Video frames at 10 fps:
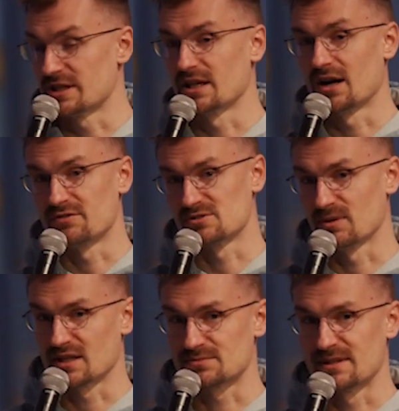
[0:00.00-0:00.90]
that offers
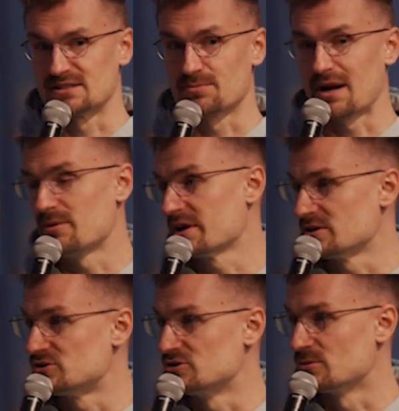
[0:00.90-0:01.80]
block space. The primary
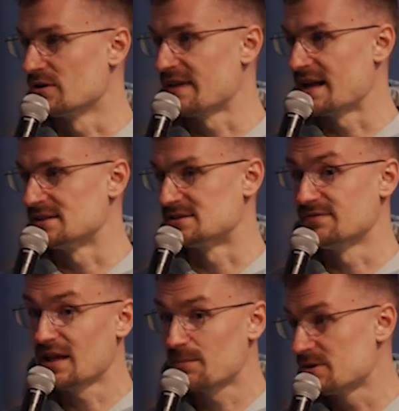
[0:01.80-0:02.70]
consumer of that is
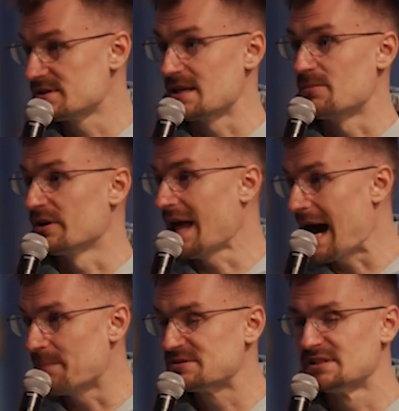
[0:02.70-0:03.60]
developers. They build
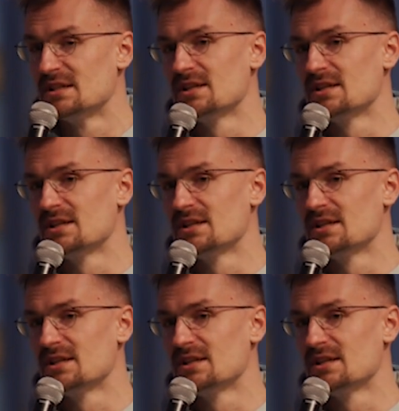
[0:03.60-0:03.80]
apps.